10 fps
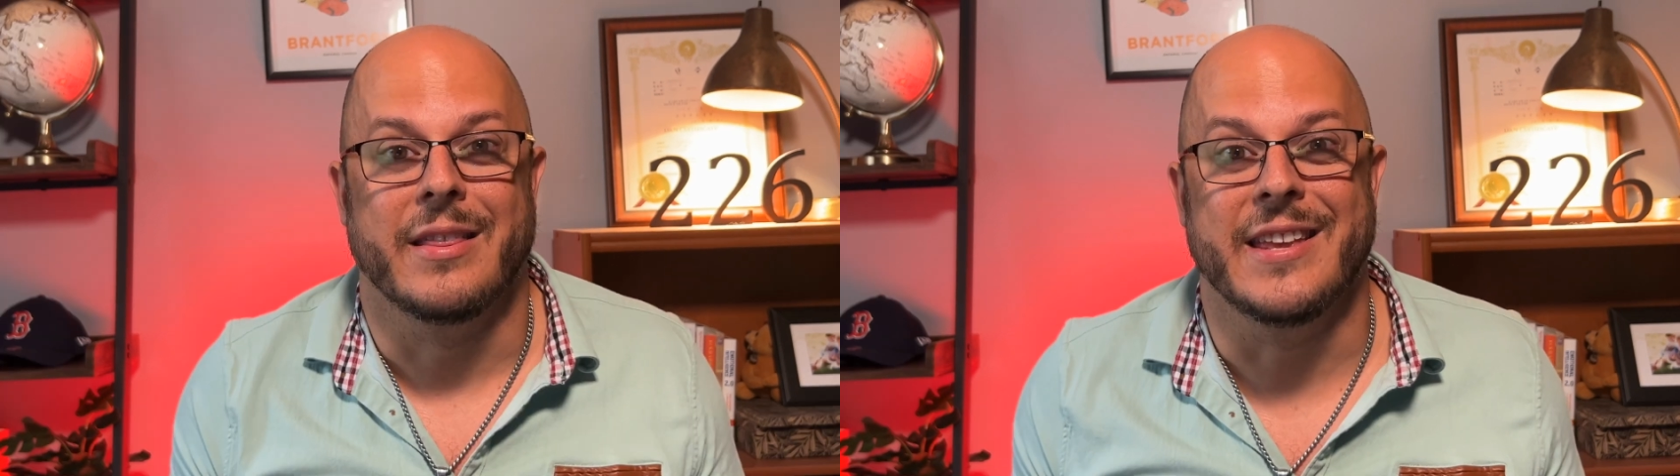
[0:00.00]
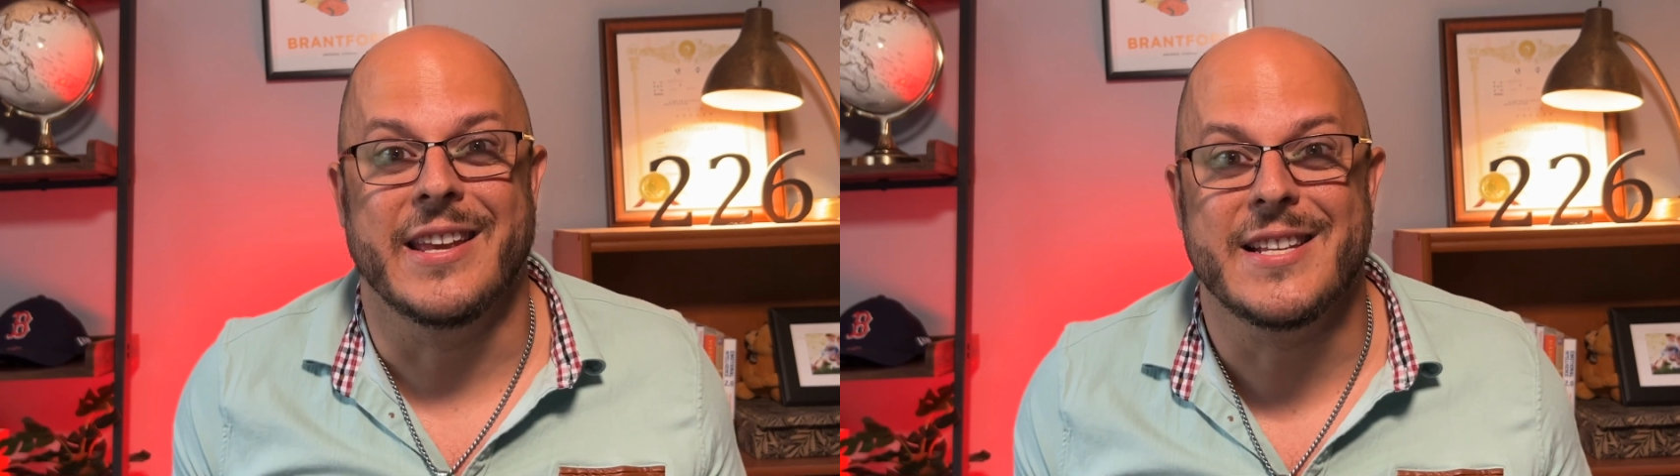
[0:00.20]

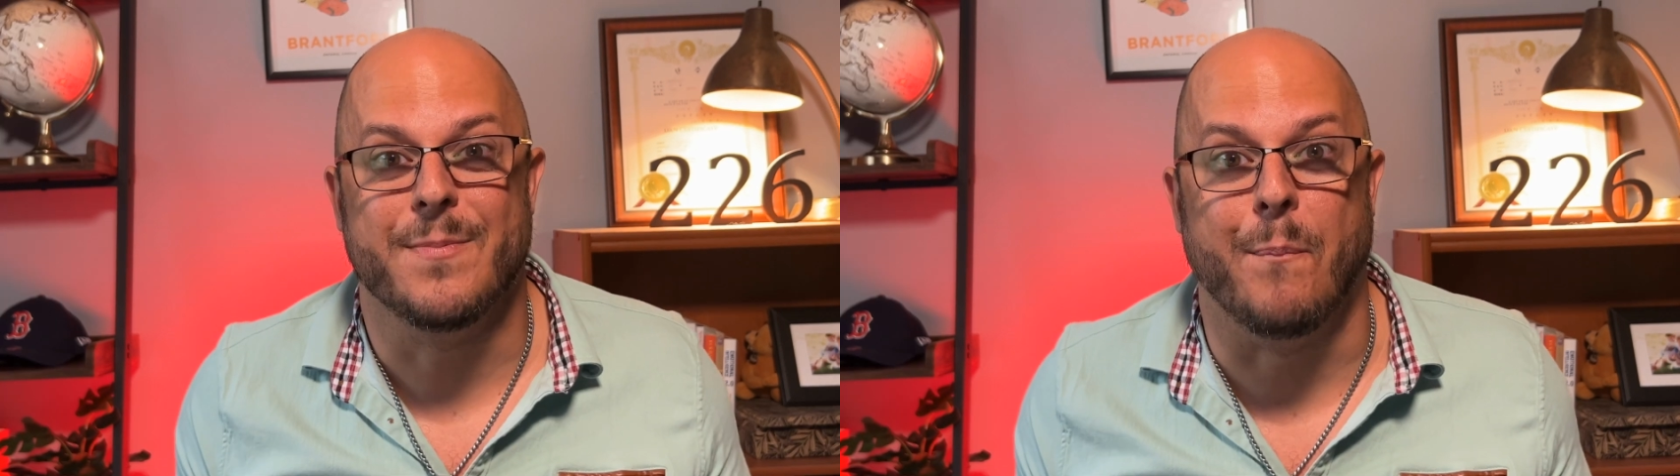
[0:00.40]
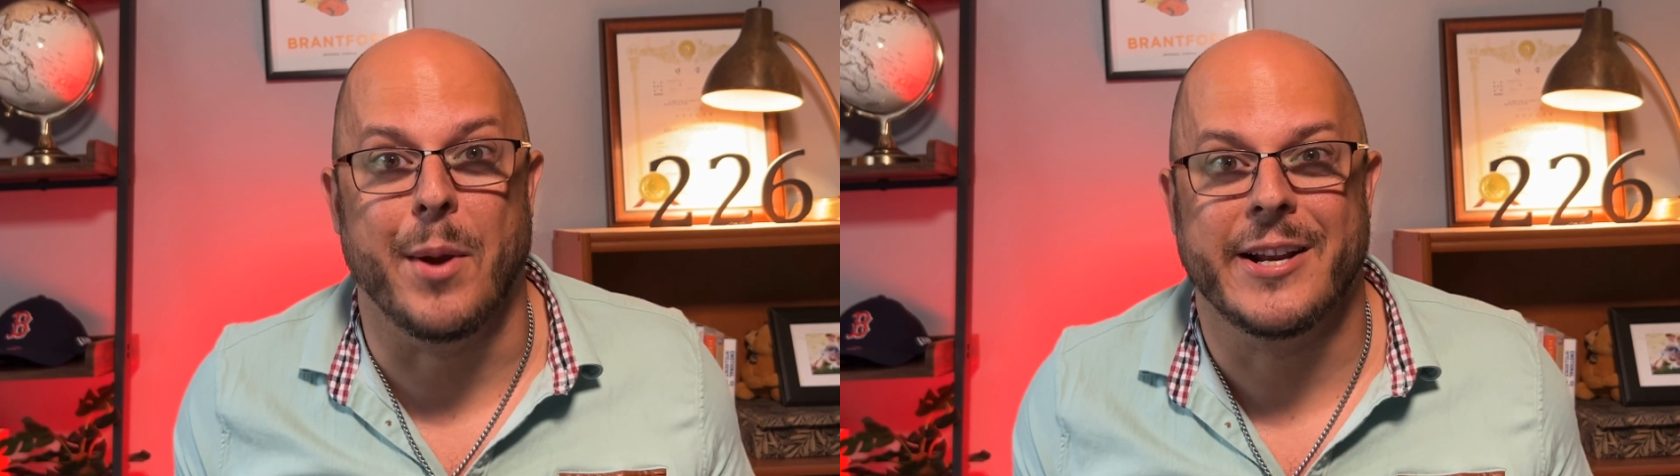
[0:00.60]
These
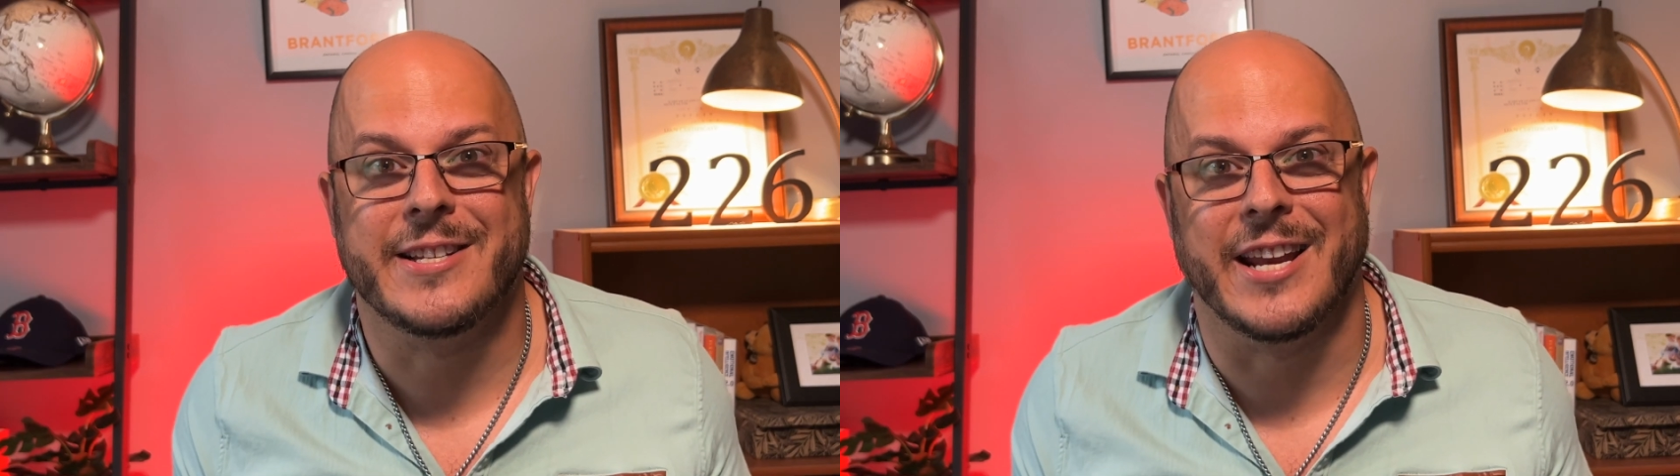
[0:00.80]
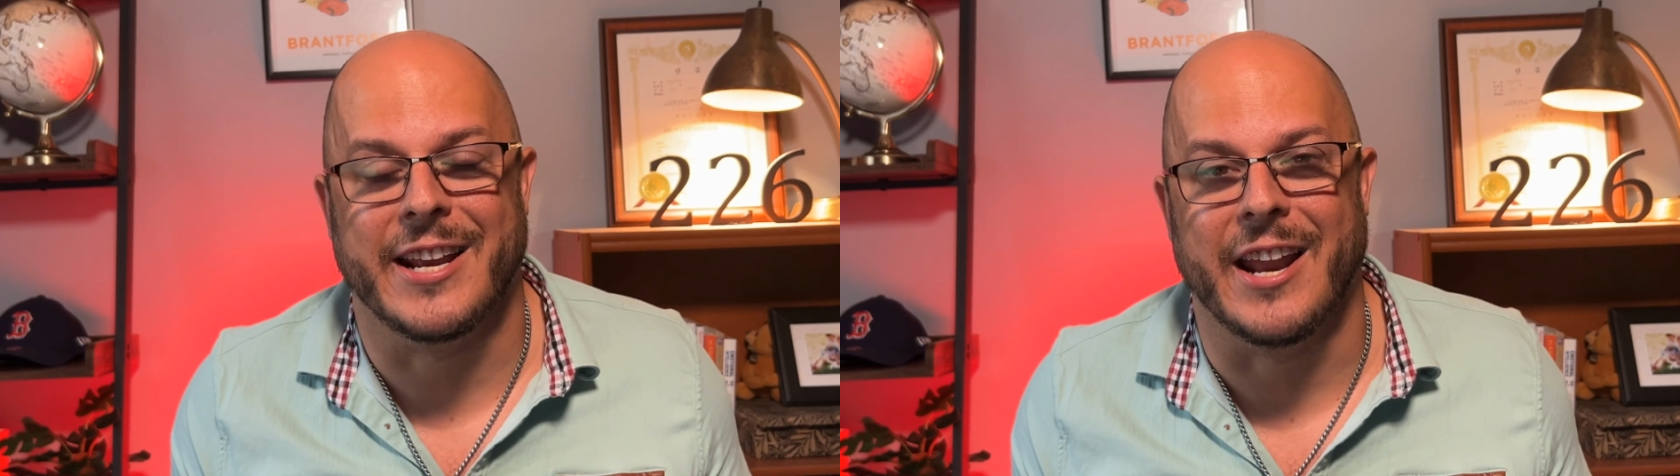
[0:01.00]
big
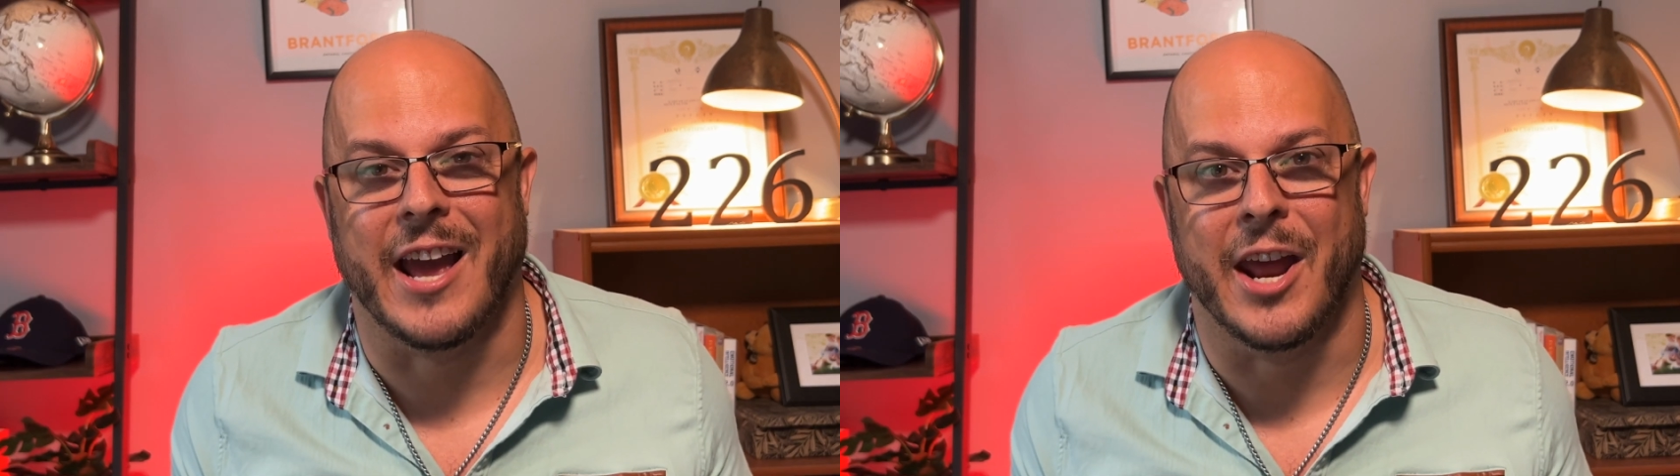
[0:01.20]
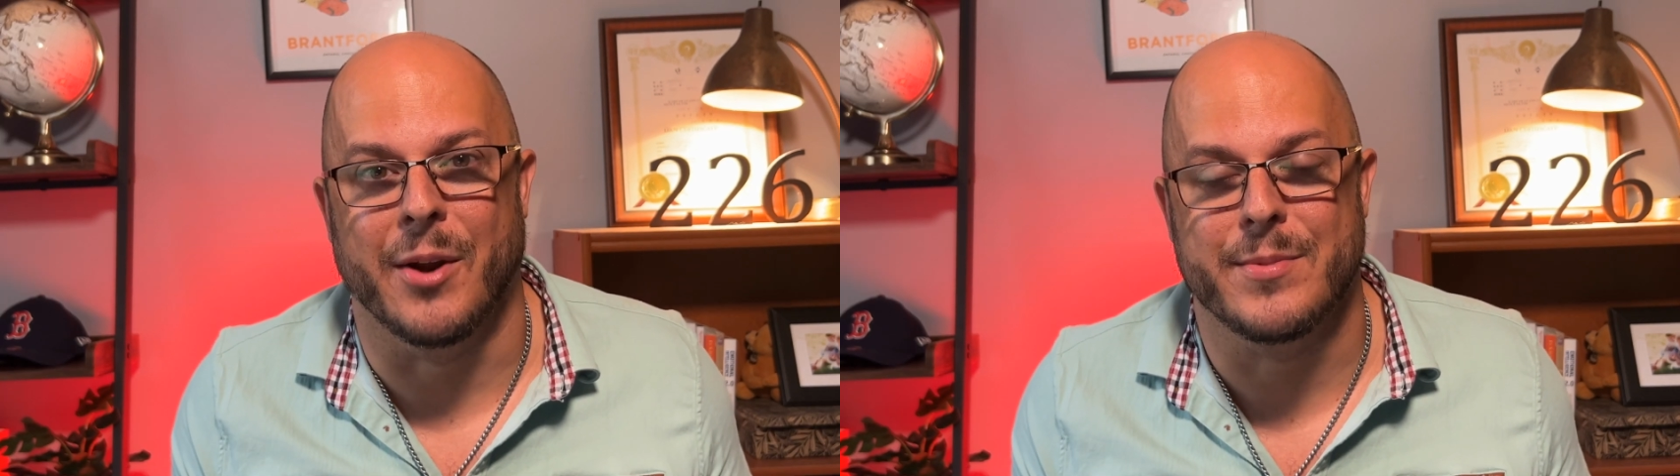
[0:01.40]
ticket
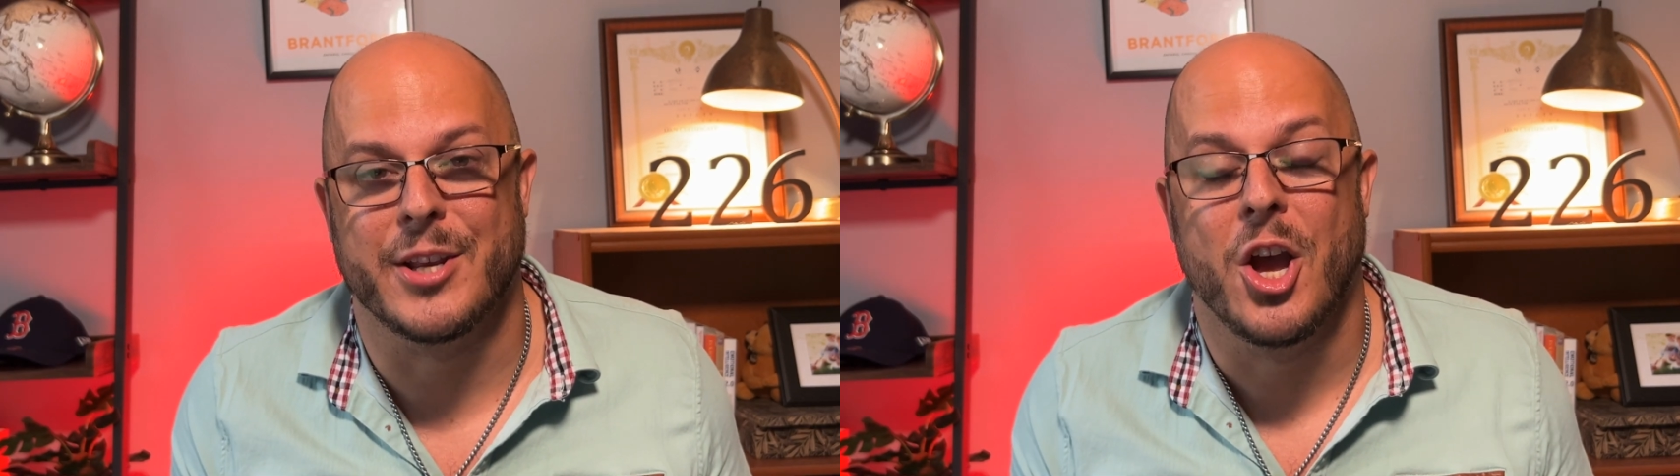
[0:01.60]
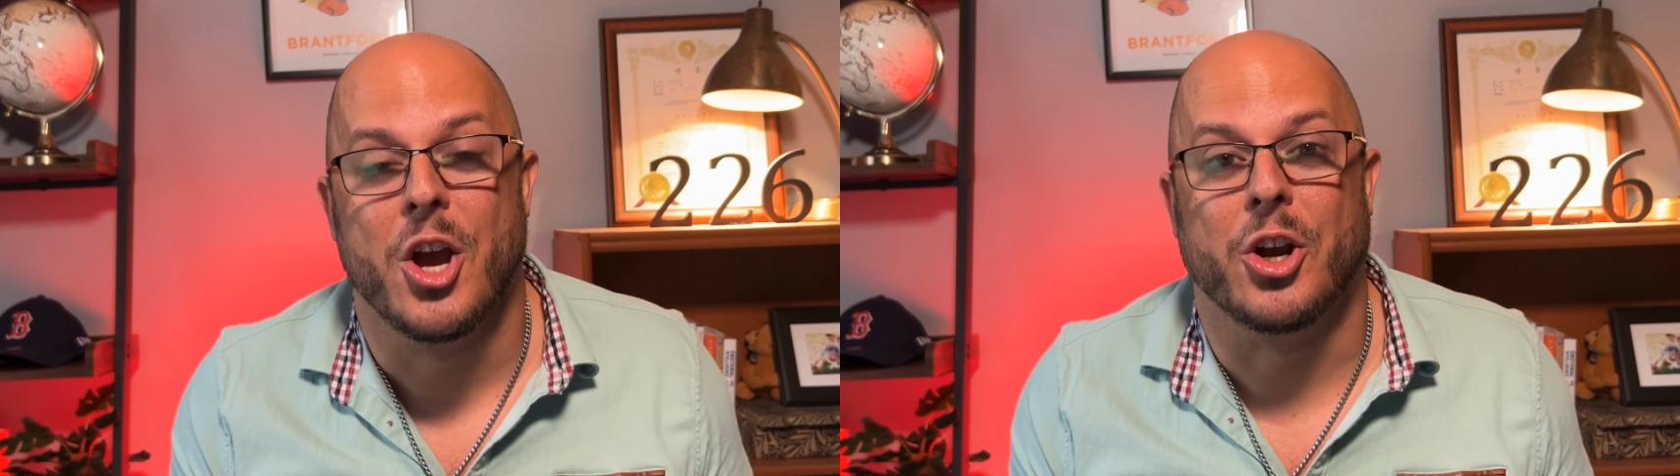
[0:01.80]
items